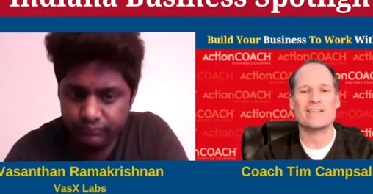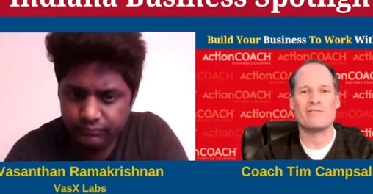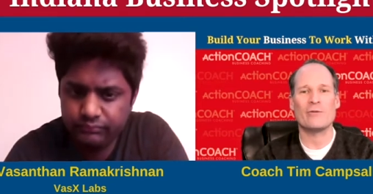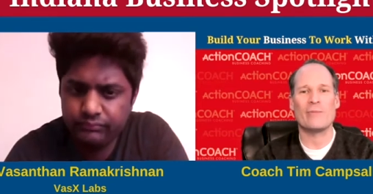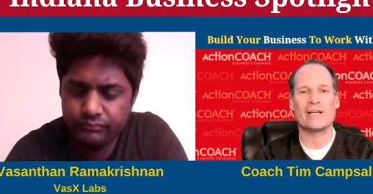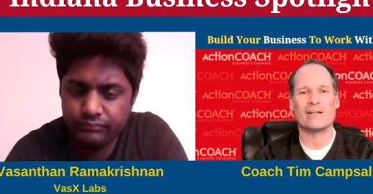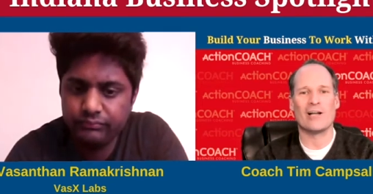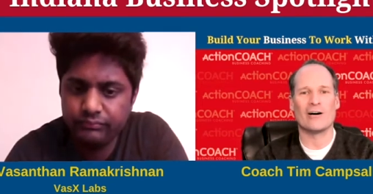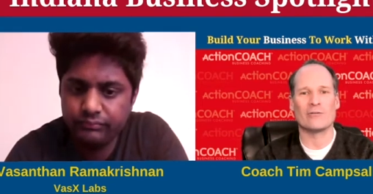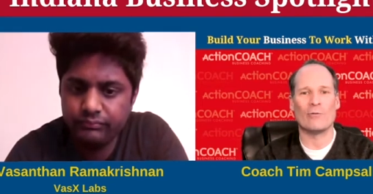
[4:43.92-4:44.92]
Speaker 1: have you made
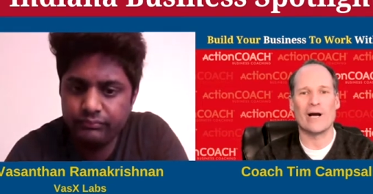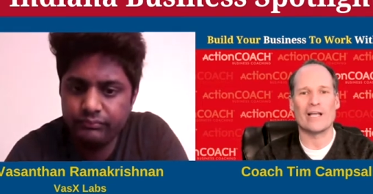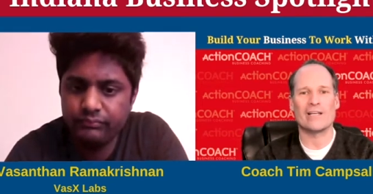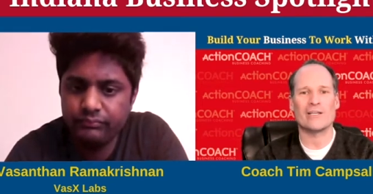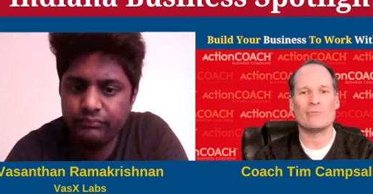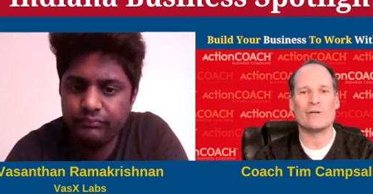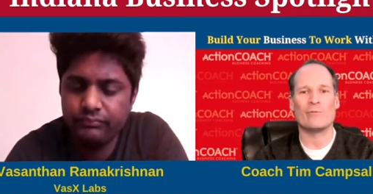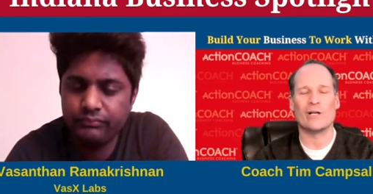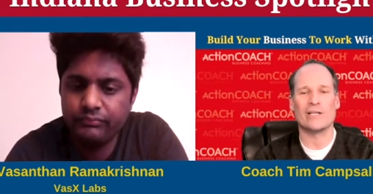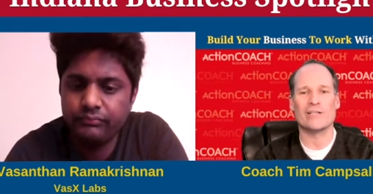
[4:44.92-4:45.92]
along the way that you'd be
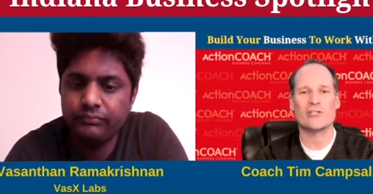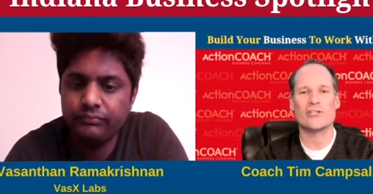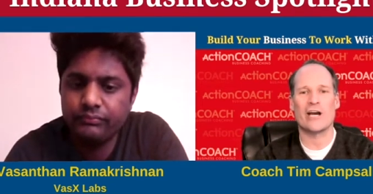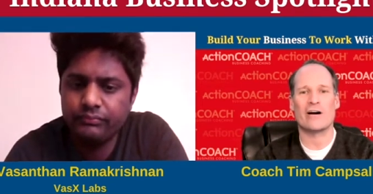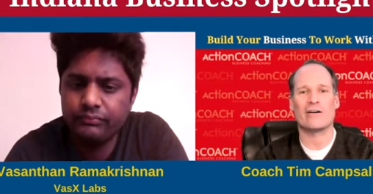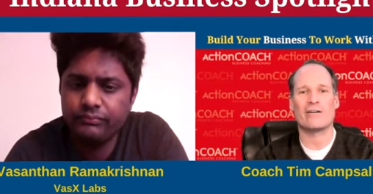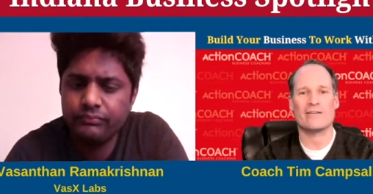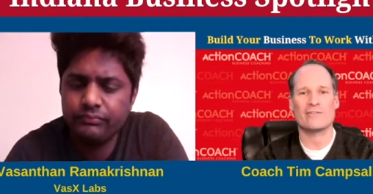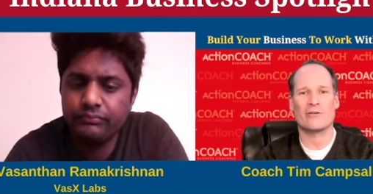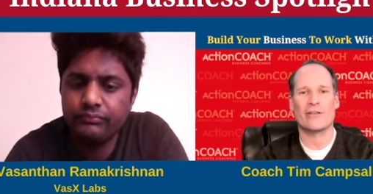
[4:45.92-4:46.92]
willing to share
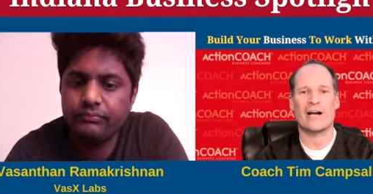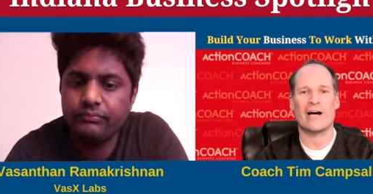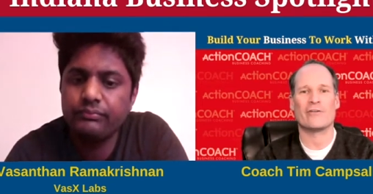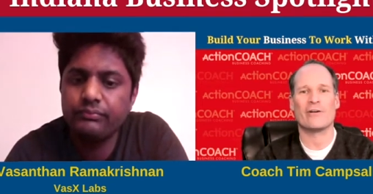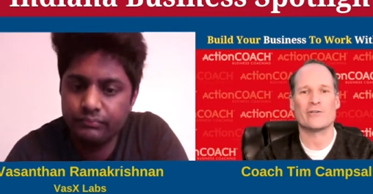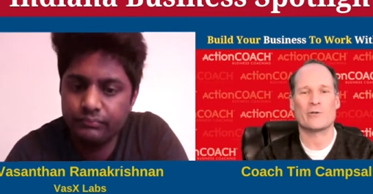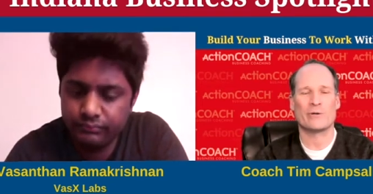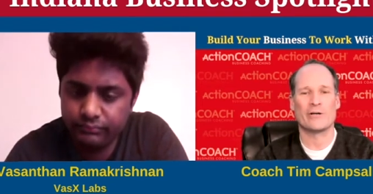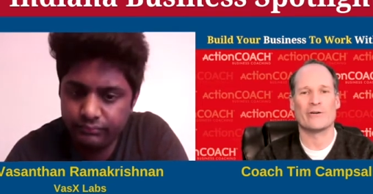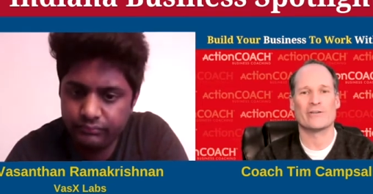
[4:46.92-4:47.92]
so that other
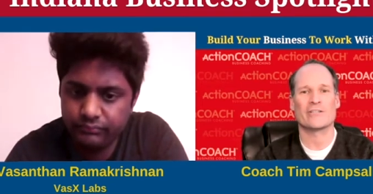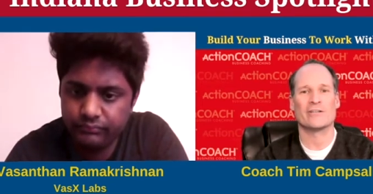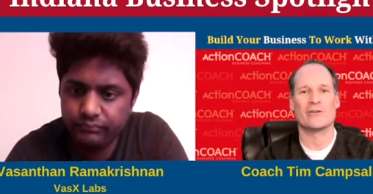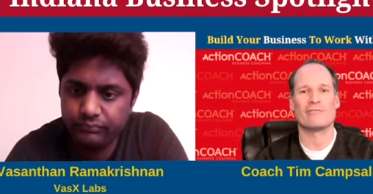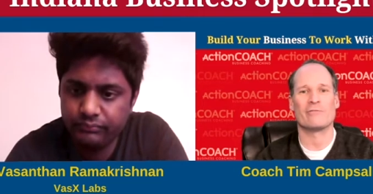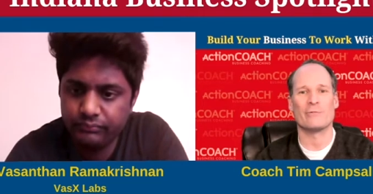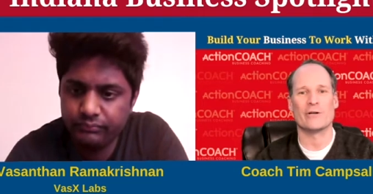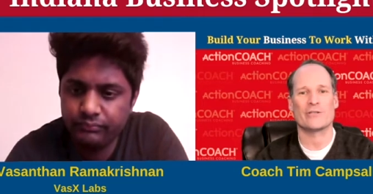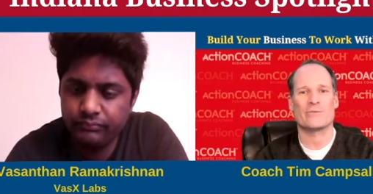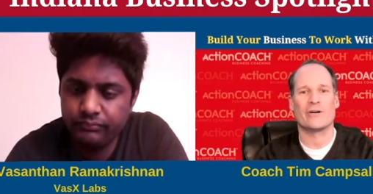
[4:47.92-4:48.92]
entrepreneurs can learn from your
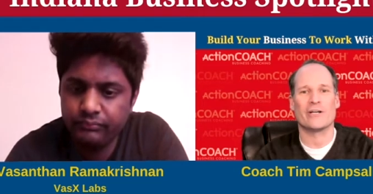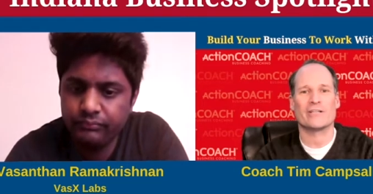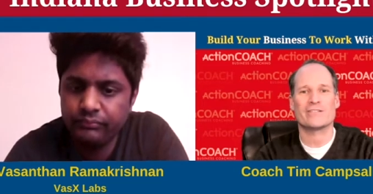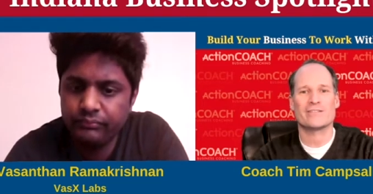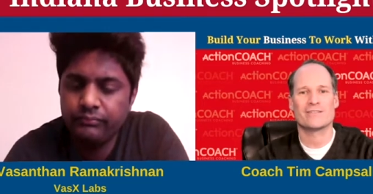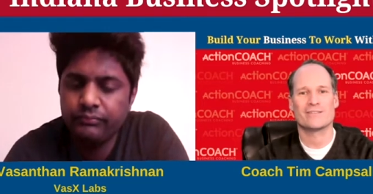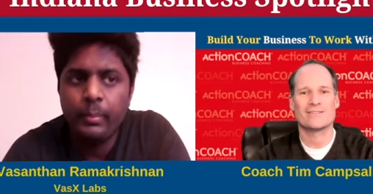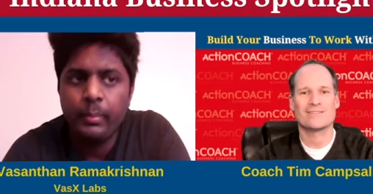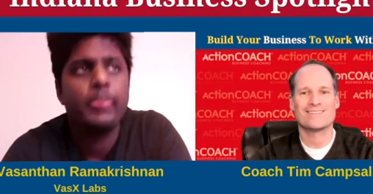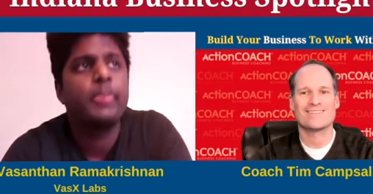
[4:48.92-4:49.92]
experience?
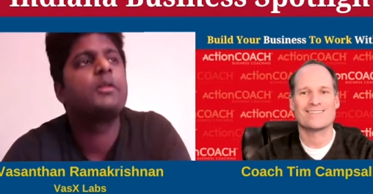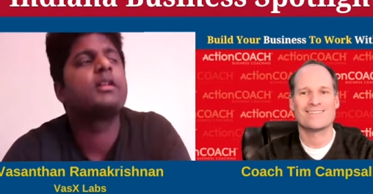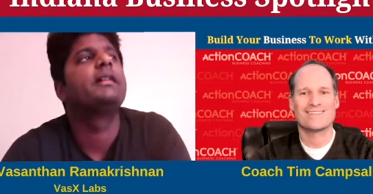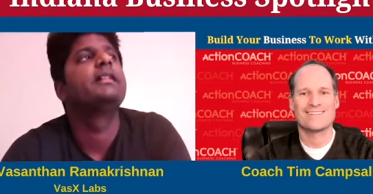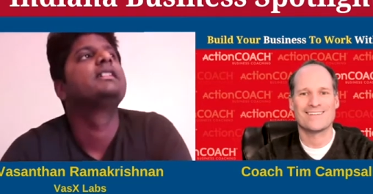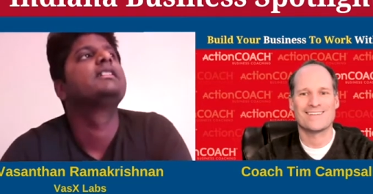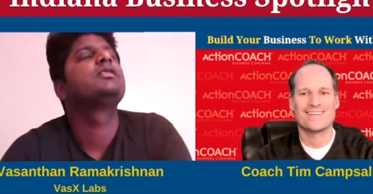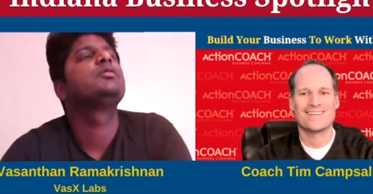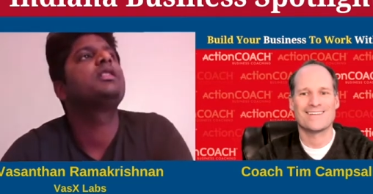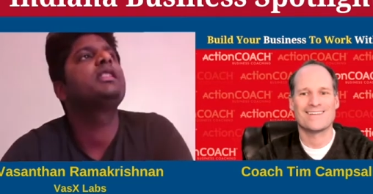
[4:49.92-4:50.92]
Speaker 2: Okay. So
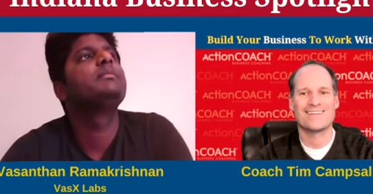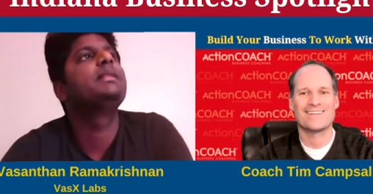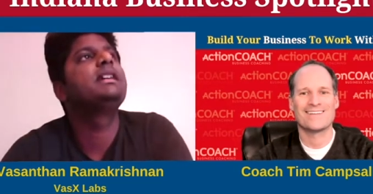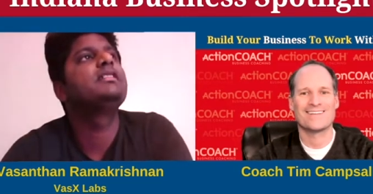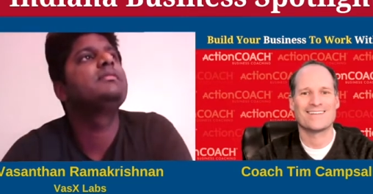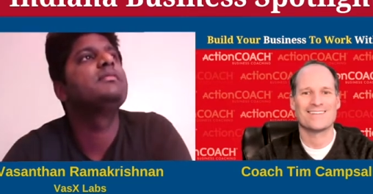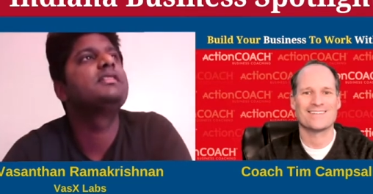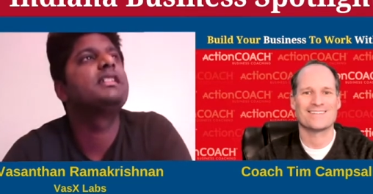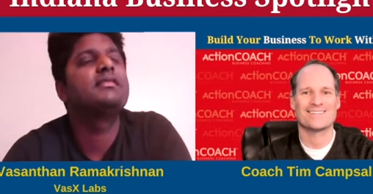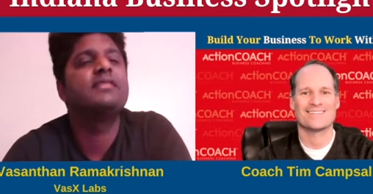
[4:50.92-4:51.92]
one of the biggest
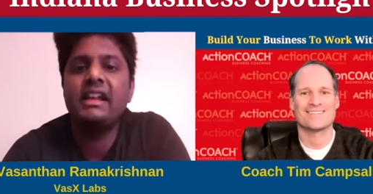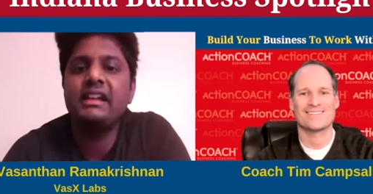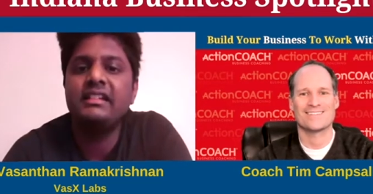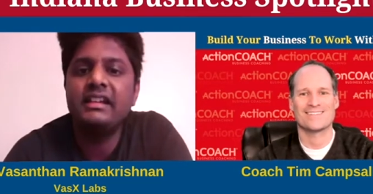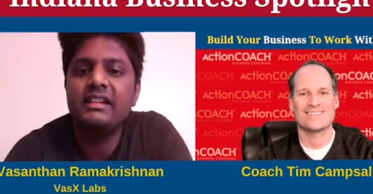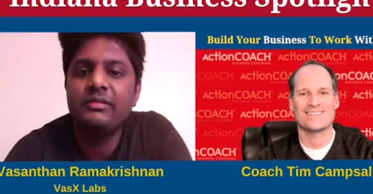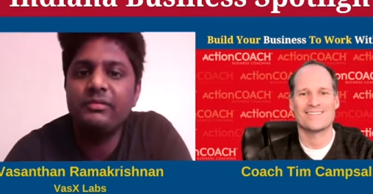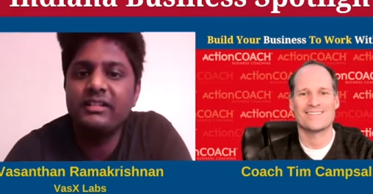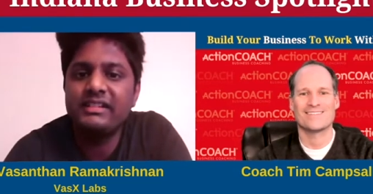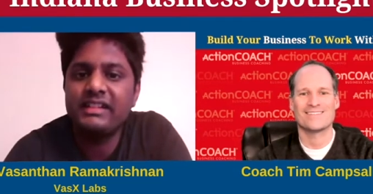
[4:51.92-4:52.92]
mistakes that I did
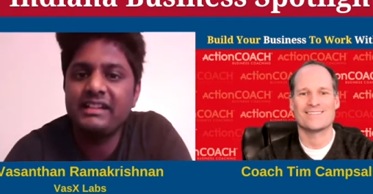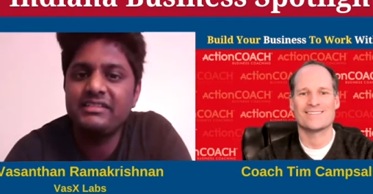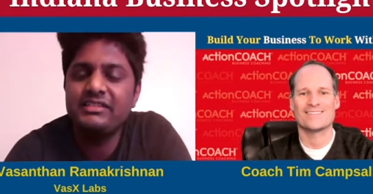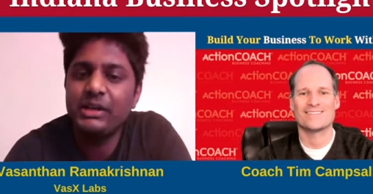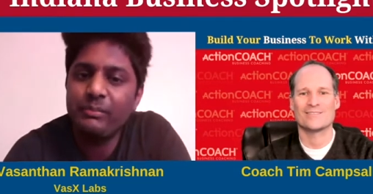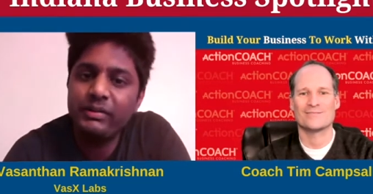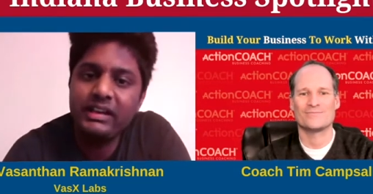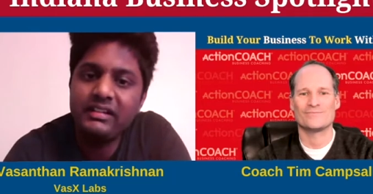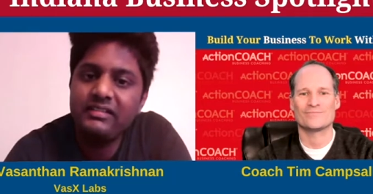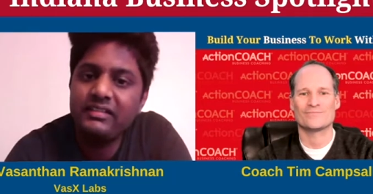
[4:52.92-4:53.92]
was actually jumping
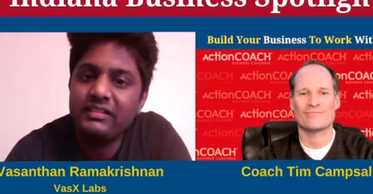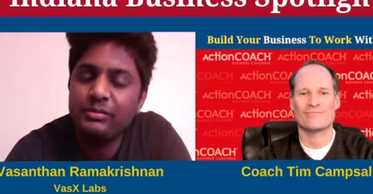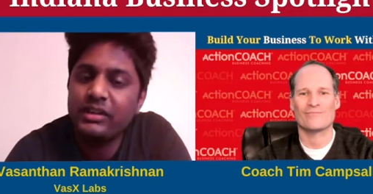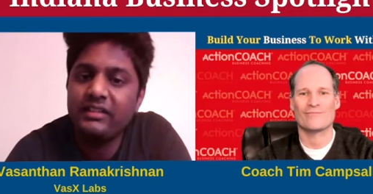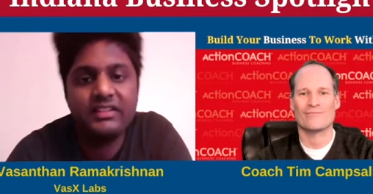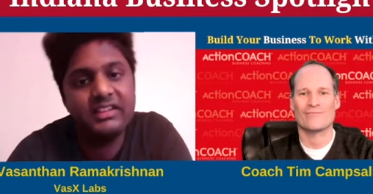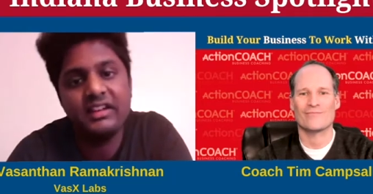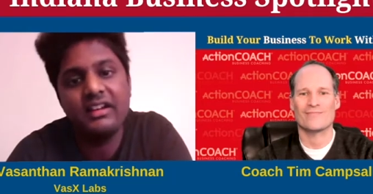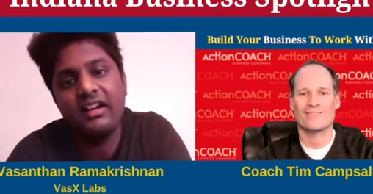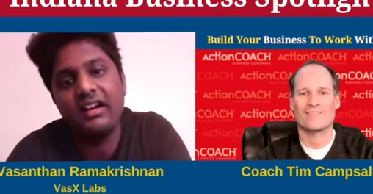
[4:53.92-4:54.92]
into things without thinking a
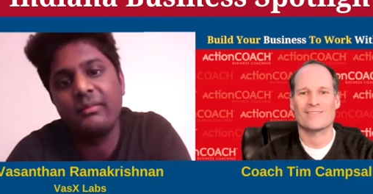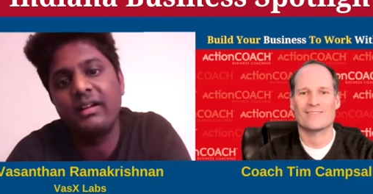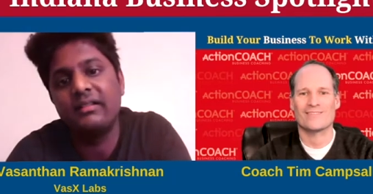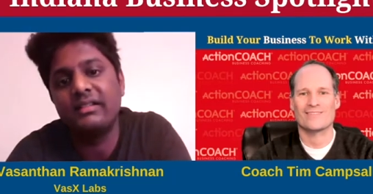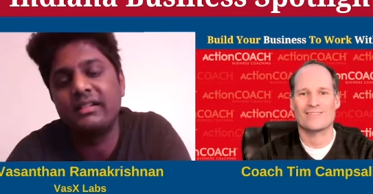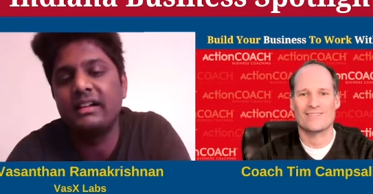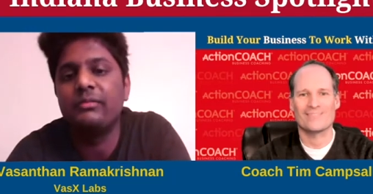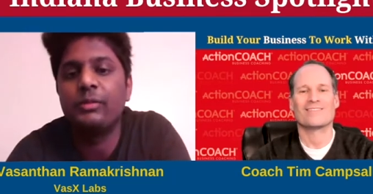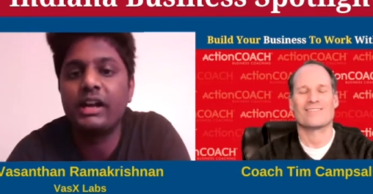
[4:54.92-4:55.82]
lot about what